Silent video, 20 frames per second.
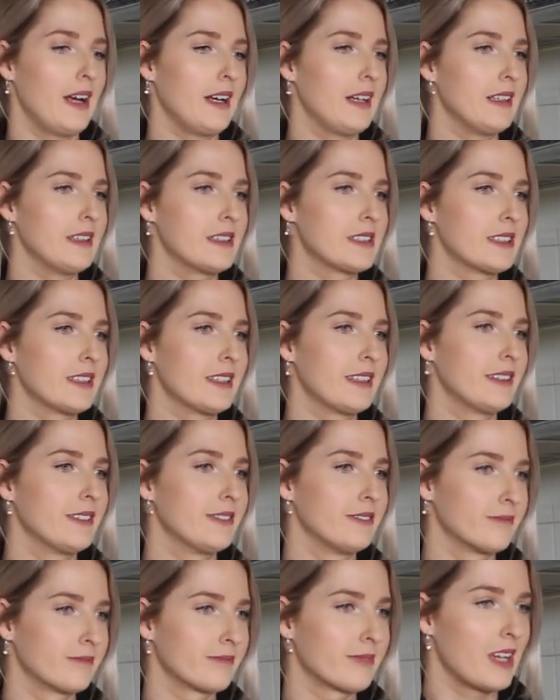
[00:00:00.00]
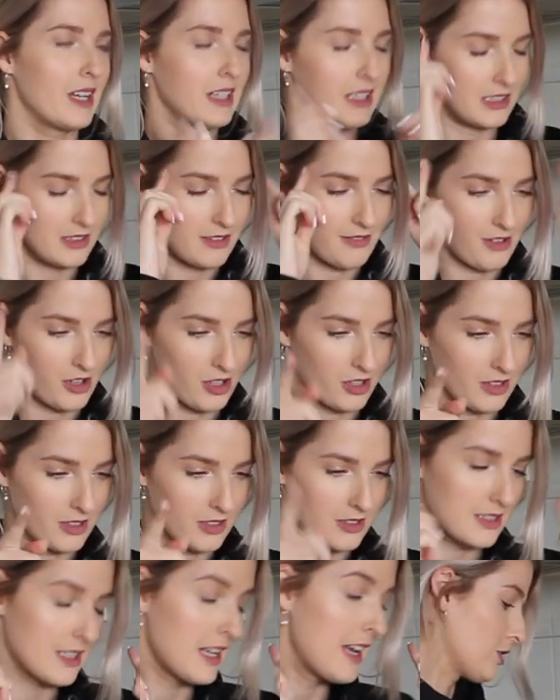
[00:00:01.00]
I need to, I need to
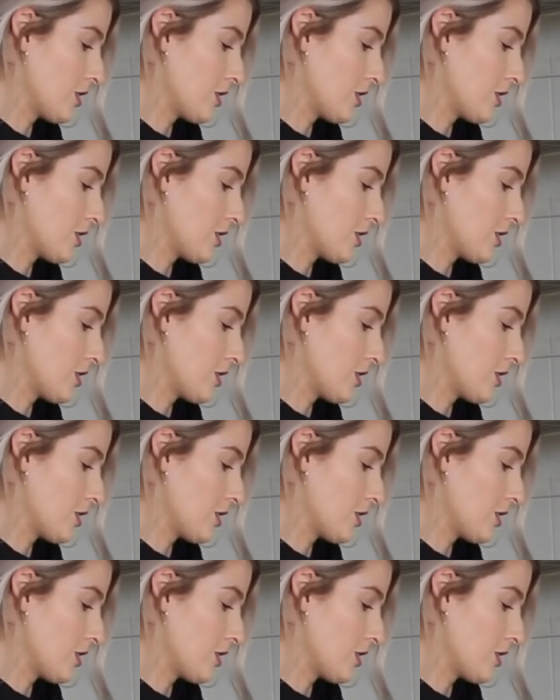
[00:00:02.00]
focus.